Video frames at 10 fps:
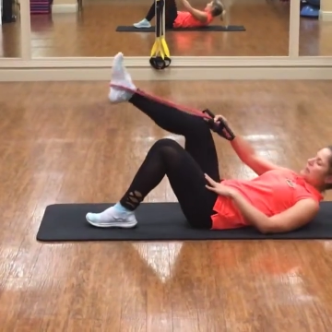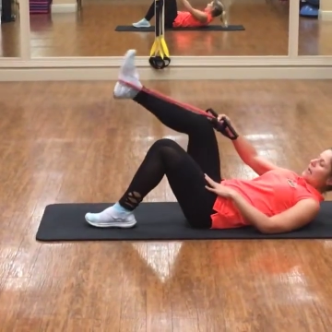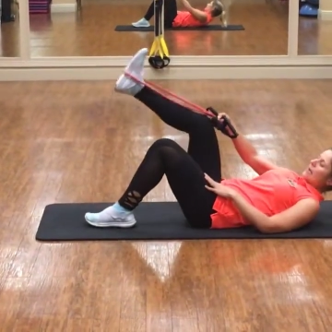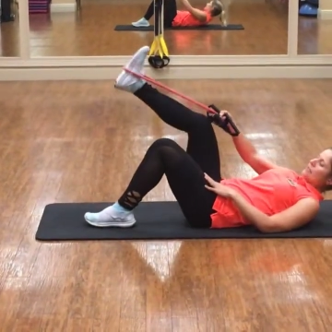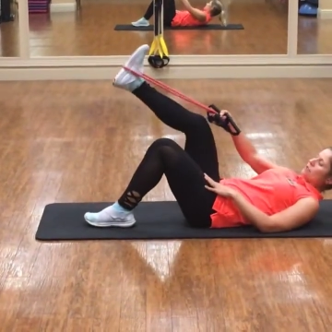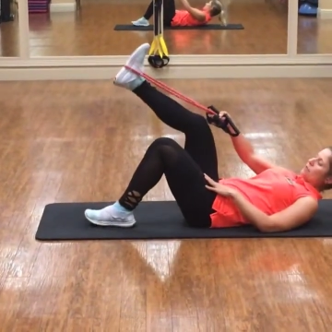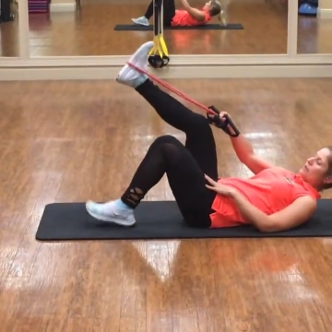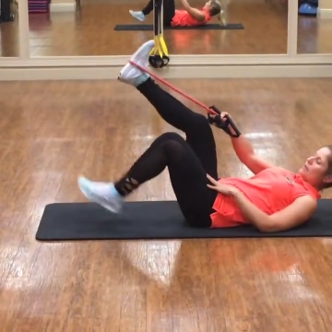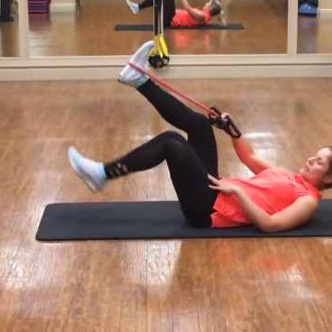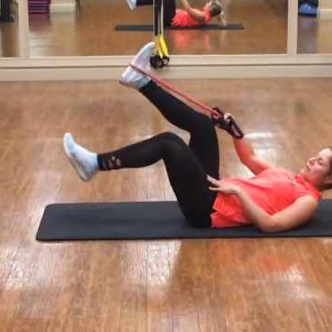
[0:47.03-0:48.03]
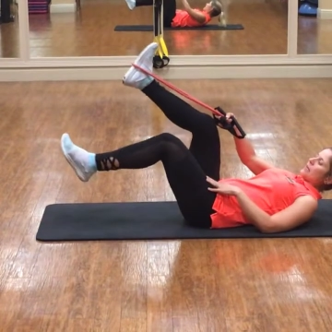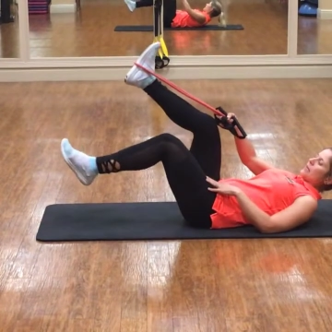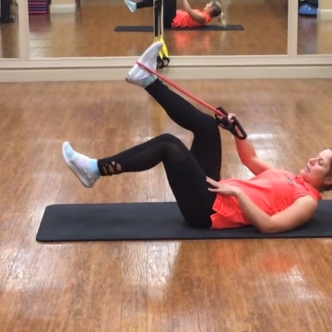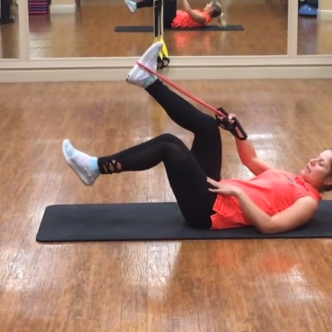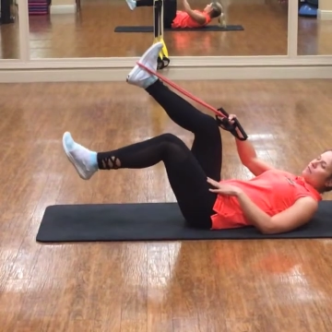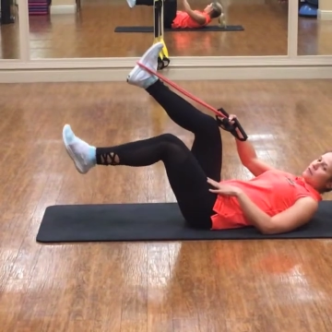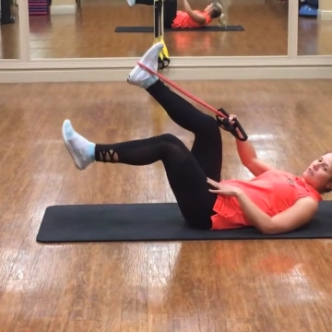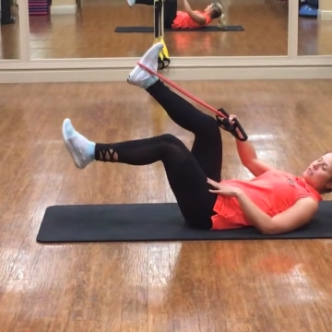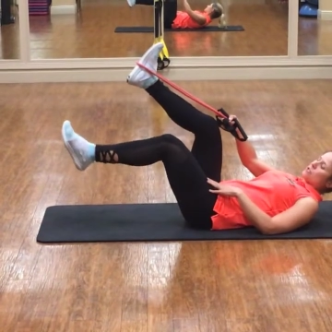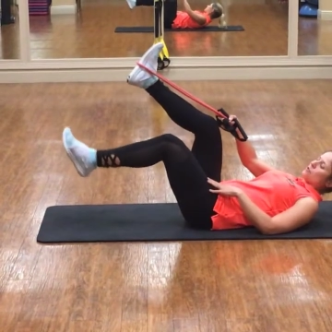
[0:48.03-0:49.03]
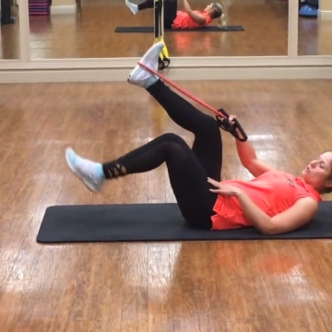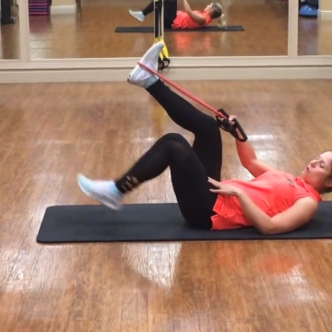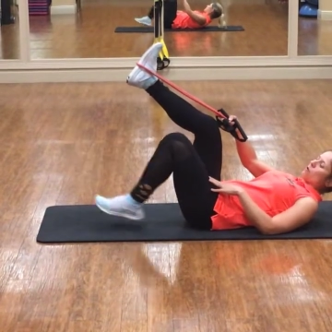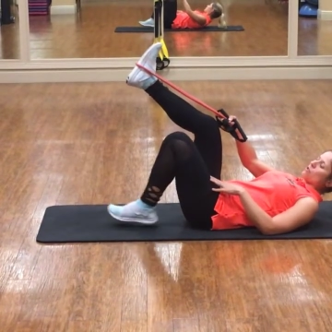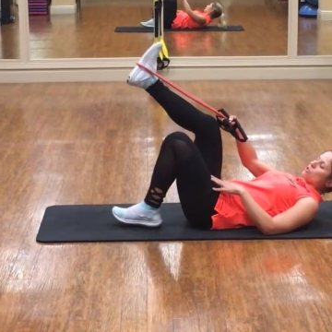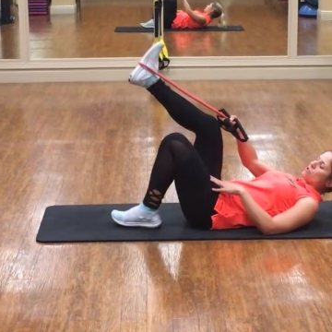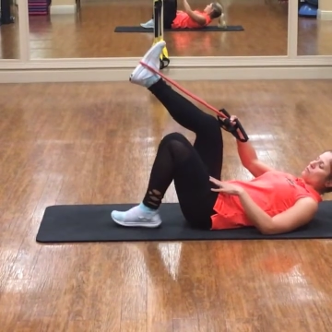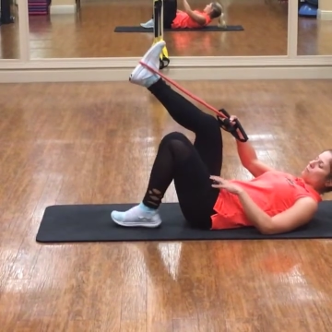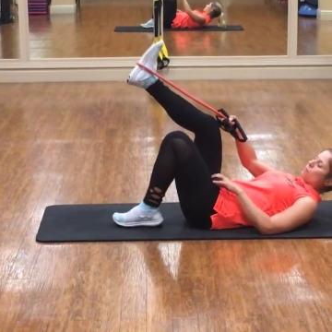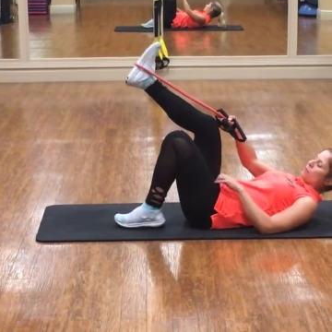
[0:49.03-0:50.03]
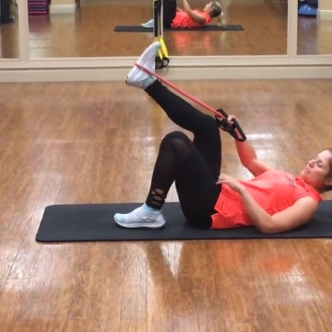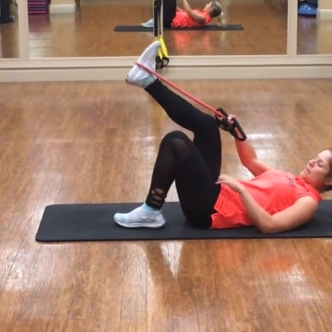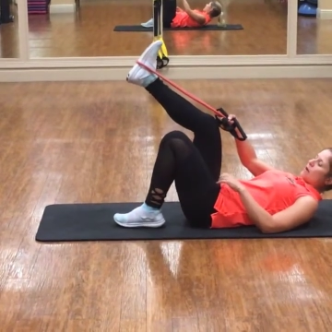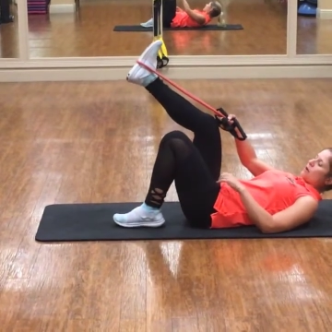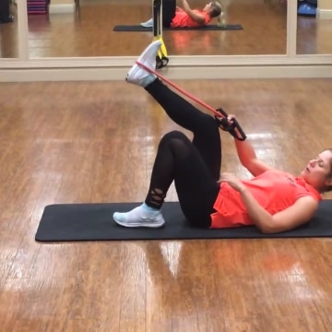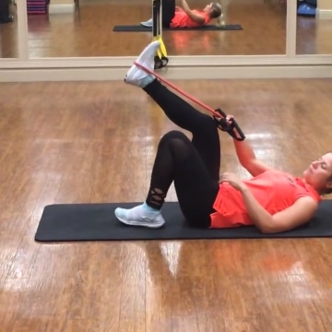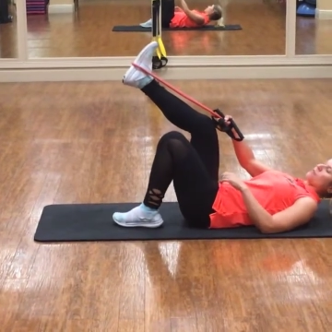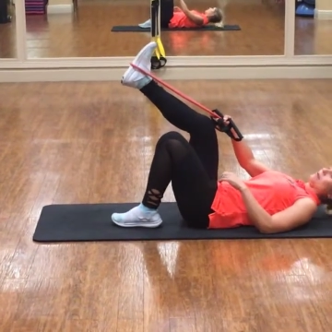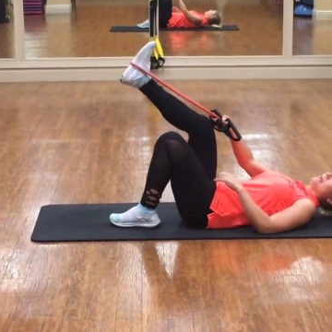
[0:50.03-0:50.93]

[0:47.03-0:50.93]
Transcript: Nobody's mouth can be seen.